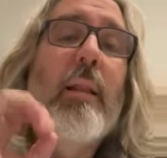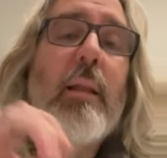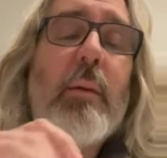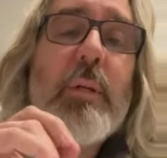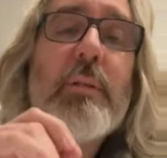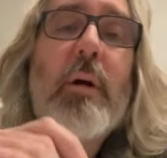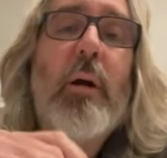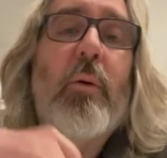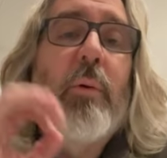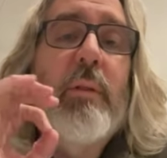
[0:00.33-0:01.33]
Let me
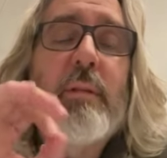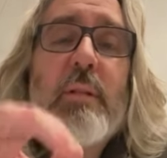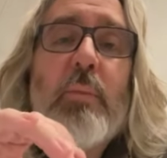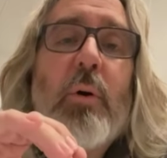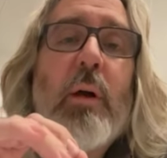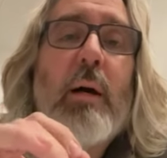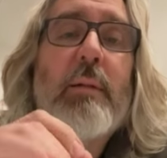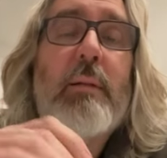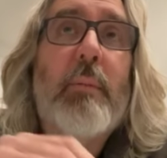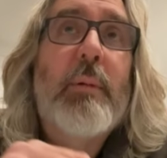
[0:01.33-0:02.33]
start with the simple
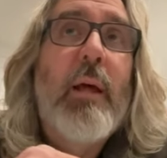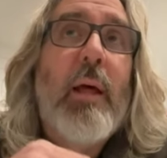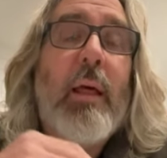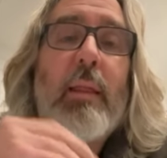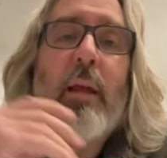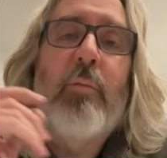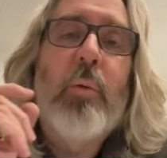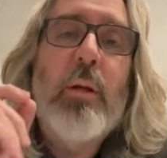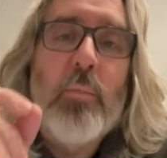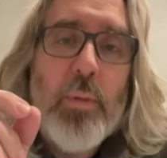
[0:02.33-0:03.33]
concept that if
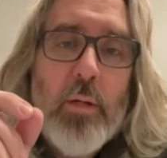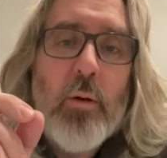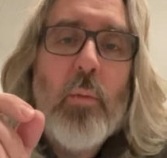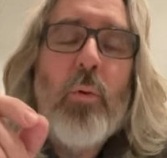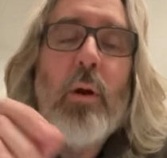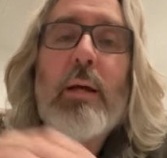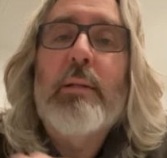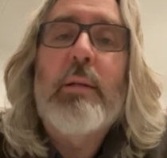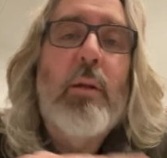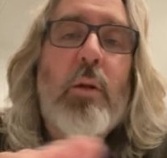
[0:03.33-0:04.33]
we compete on price,